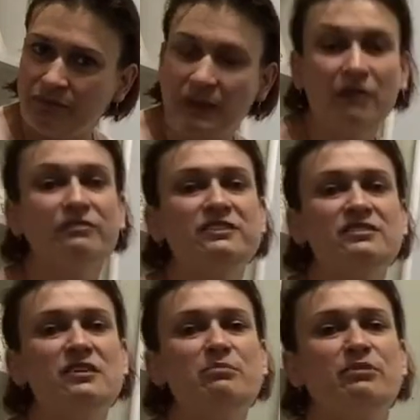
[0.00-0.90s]
Now, there's a
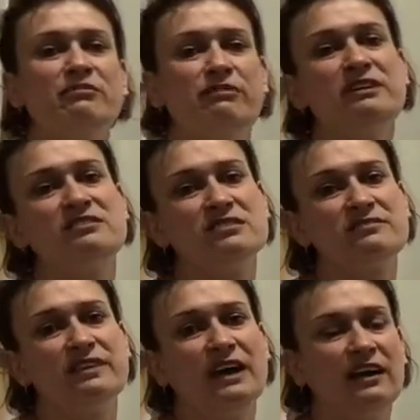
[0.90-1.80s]
number of reasons
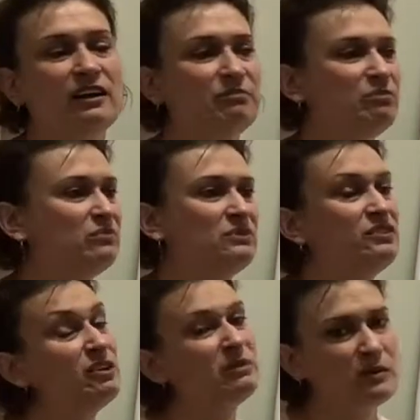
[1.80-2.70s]
for that. Uh,
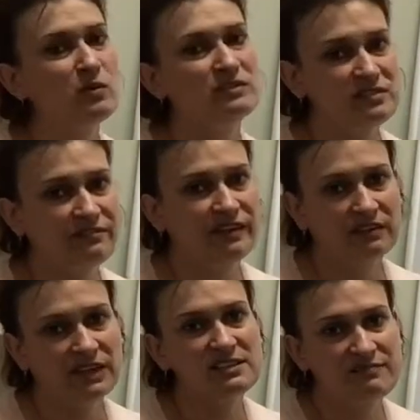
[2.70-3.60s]
nobody wants to feel,
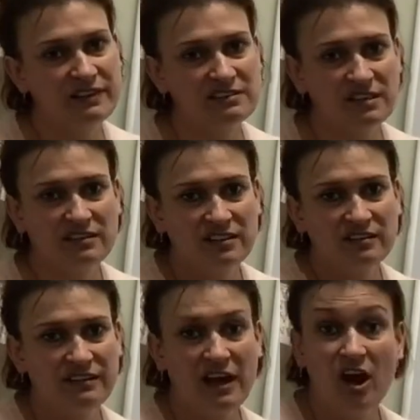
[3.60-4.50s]
let's face it,
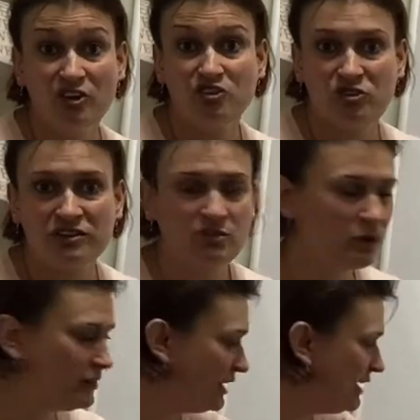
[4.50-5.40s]
that they're
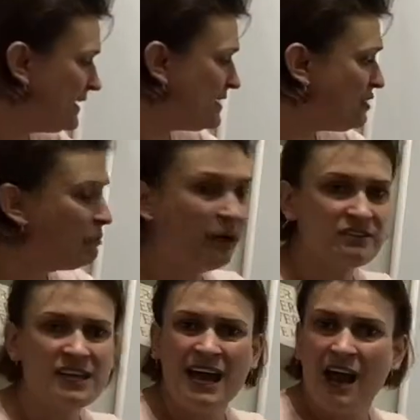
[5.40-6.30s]
untrustworthy.
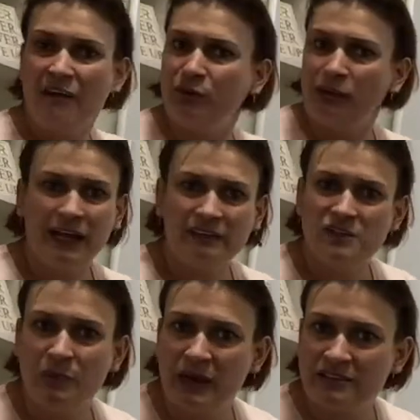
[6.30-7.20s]
But have you let this
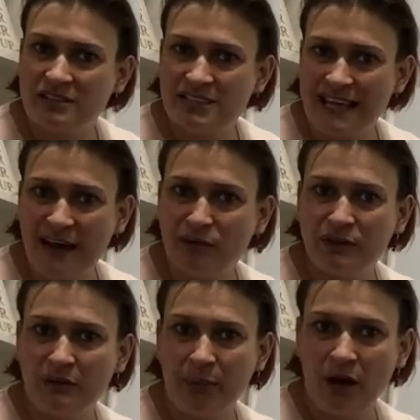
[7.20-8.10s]
person down
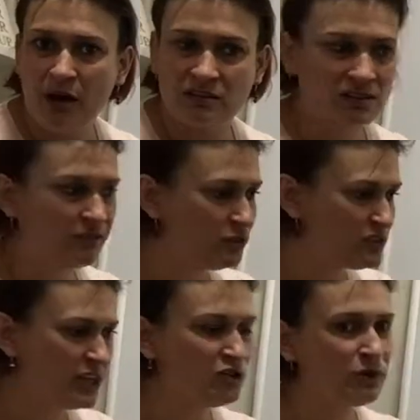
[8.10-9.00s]
in the past? Have you
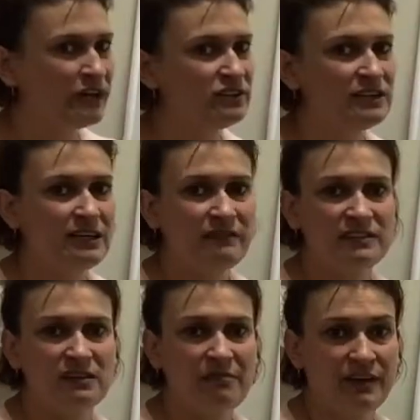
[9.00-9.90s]
said you're going to deliver
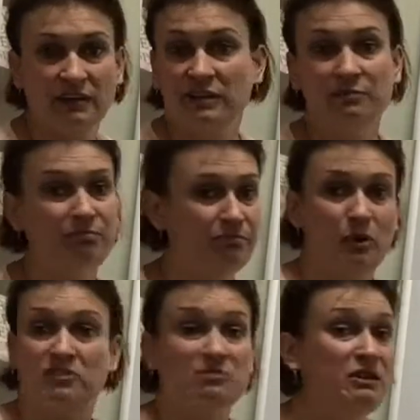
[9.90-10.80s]
something and then,
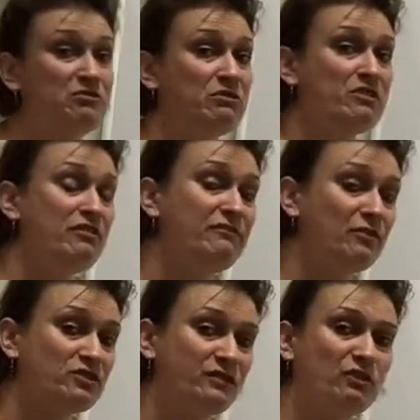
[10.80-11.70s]
possibly through no
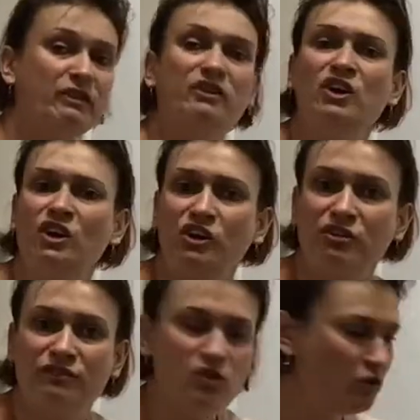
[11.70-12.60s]
fault of your own,
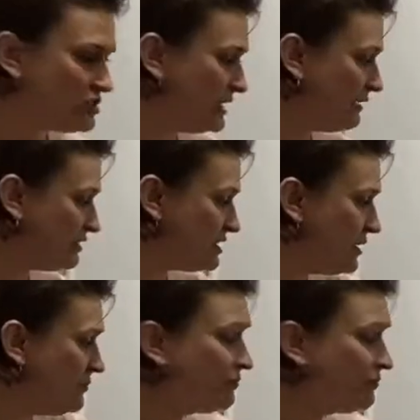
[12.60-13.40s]
you've not delivered?